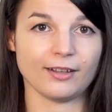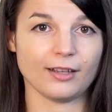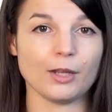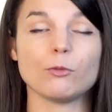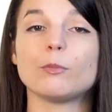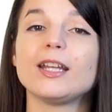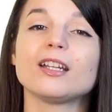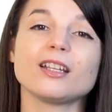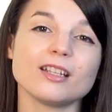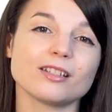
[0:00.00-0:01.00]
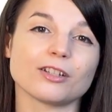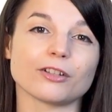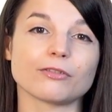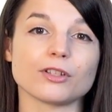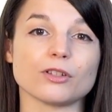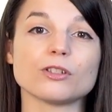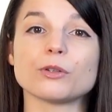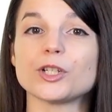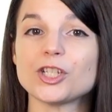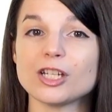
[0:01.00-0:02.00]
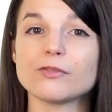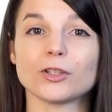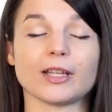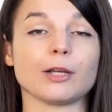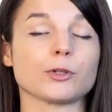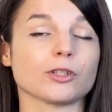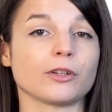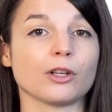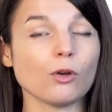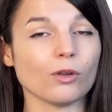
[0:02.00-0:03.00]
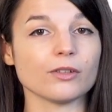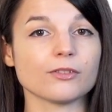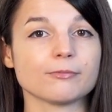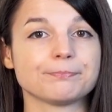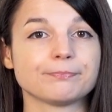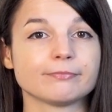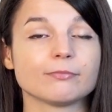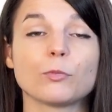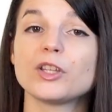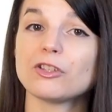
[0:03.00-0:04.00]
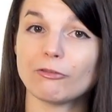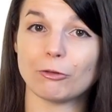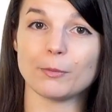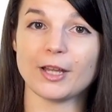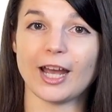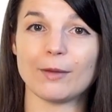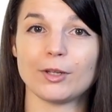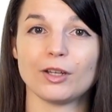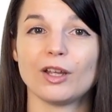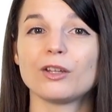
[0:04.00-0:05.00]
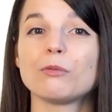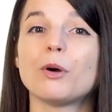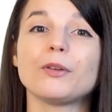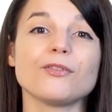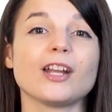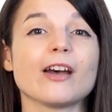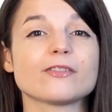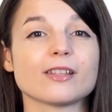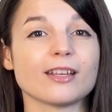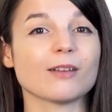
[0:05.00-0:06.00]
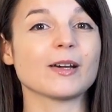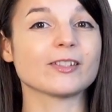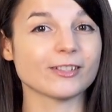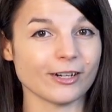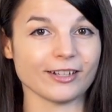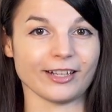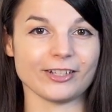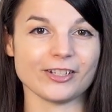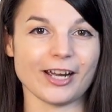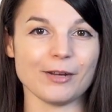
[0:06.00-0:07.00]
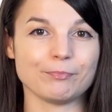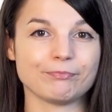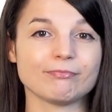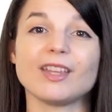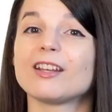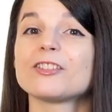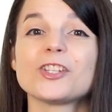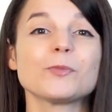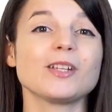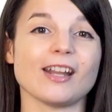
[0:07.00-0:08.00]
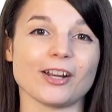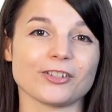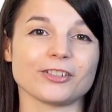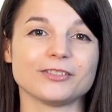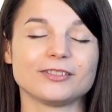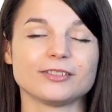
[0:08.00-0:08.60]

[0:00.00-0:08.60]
It will make it easier for you to achieve your language learning goals. Once you form the habit, you won't even have to think about starting each time. It'll just be natural.